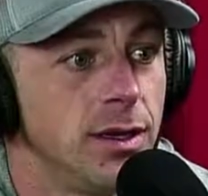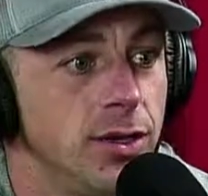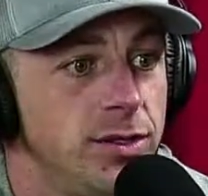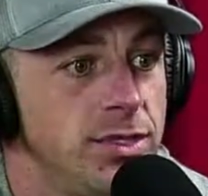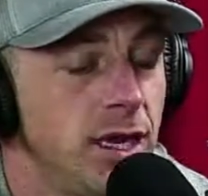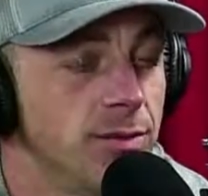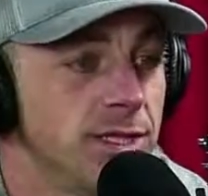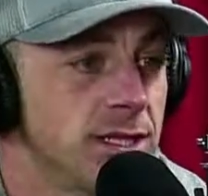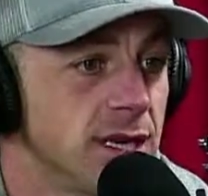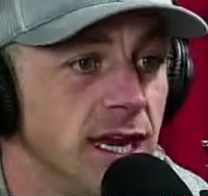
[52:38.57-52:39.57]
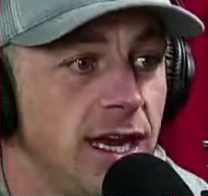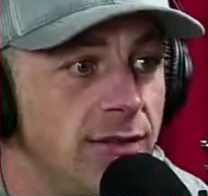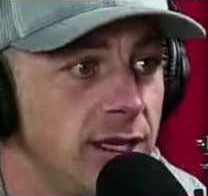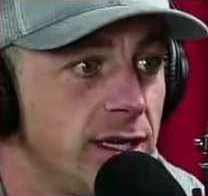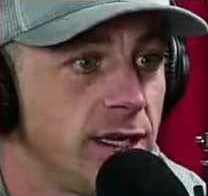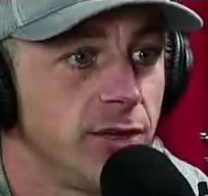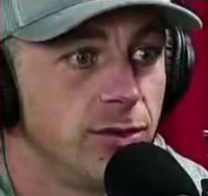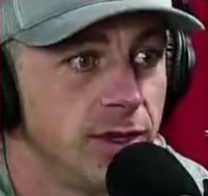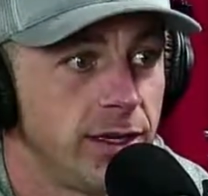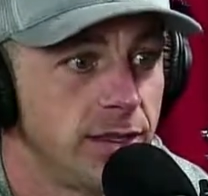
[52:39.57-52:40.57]
something's going to have to
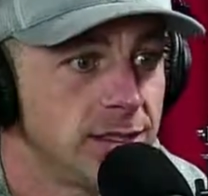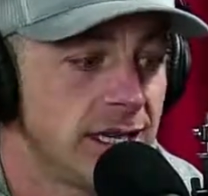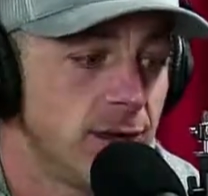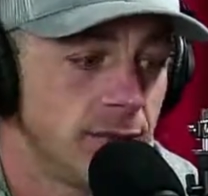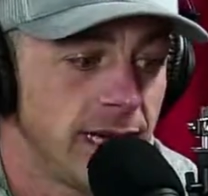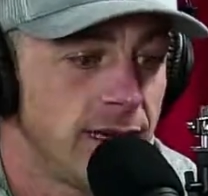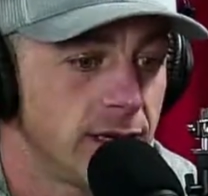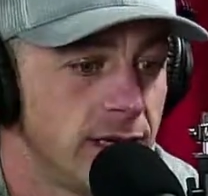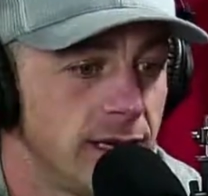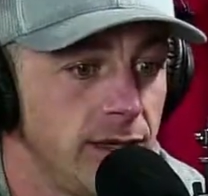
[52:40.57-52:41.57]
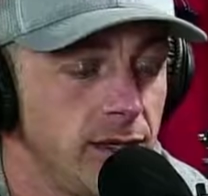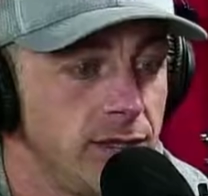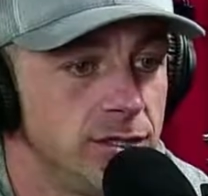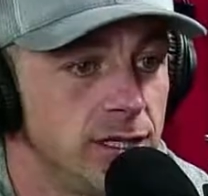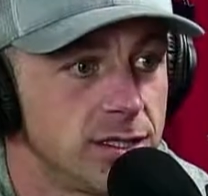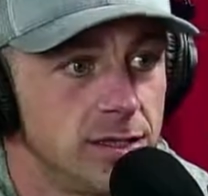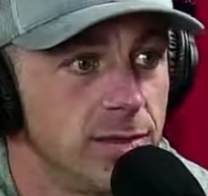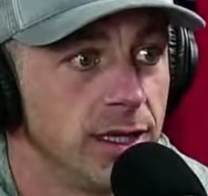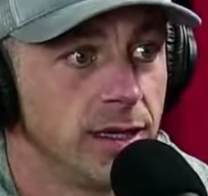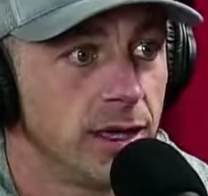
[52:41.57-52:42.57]
give. Either say goodbye to your kid or adjust your $1
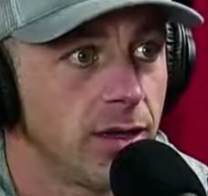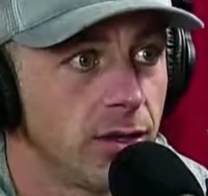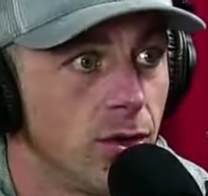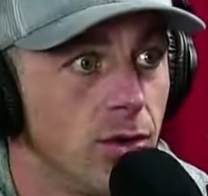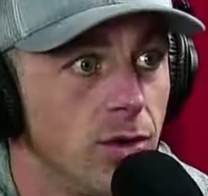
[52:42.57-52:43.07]
million goal.